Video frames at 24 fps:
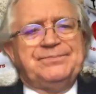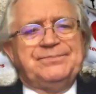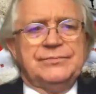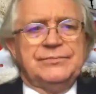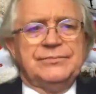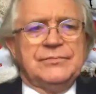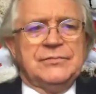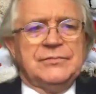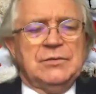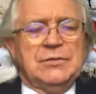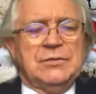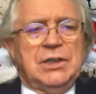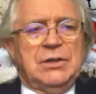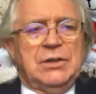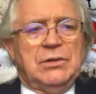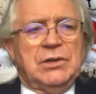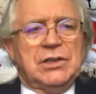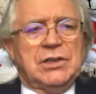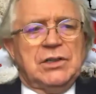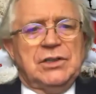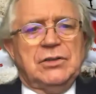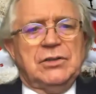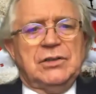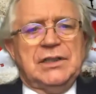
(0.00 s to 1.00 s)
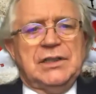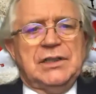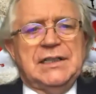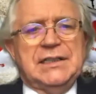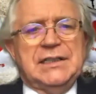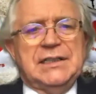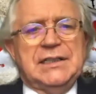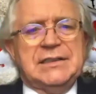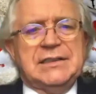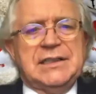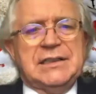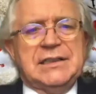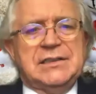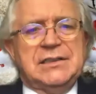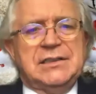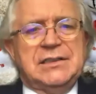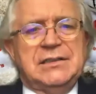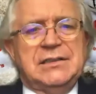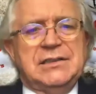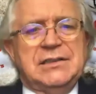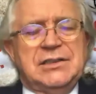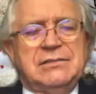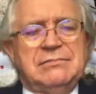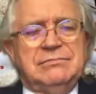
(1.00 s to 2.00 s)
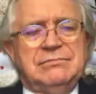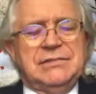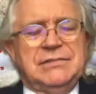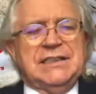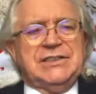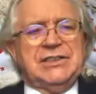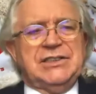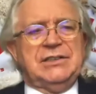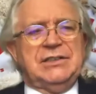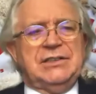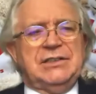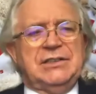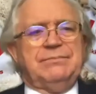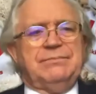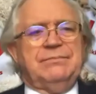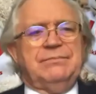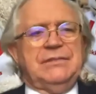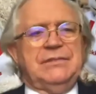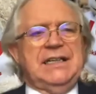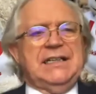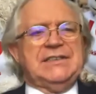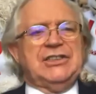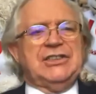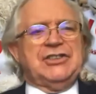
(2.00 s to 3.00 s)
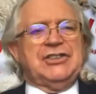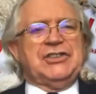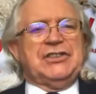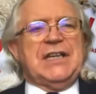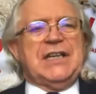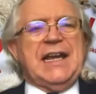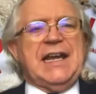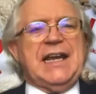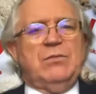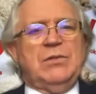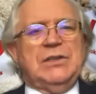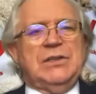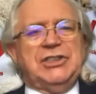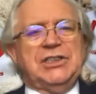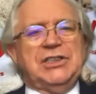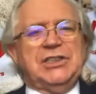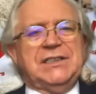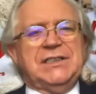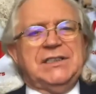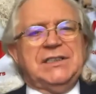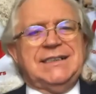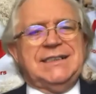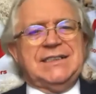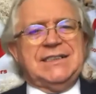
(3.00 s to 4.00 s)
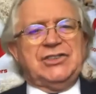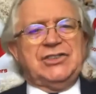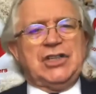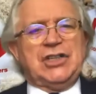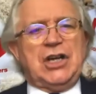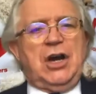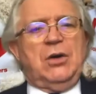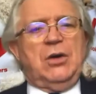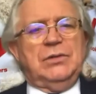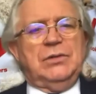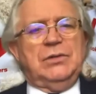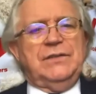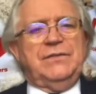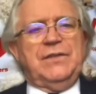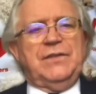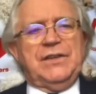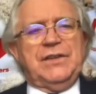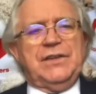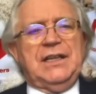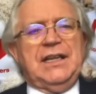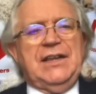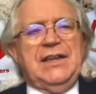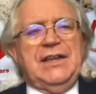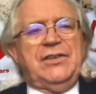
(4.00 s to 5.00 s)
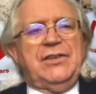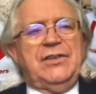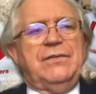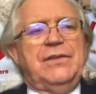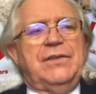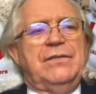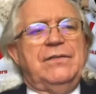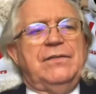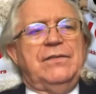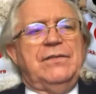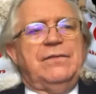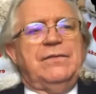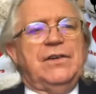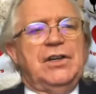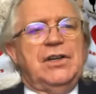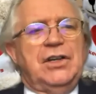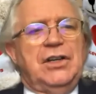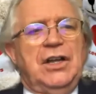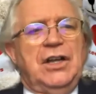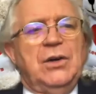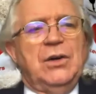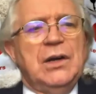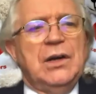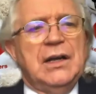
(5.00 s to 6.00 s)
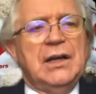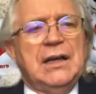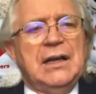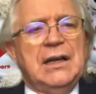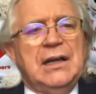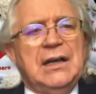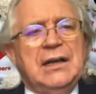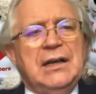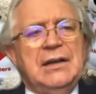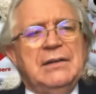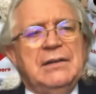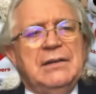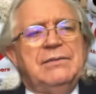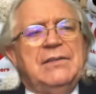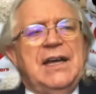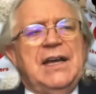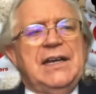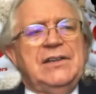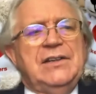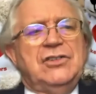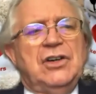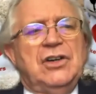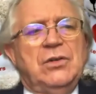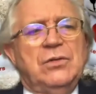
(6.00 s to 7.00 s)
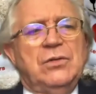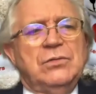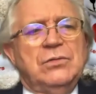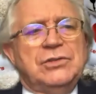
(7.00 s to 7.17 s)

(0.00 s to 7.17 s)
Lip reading: well, what can you call it? It's a state which exists only for the length of the furlough. They don't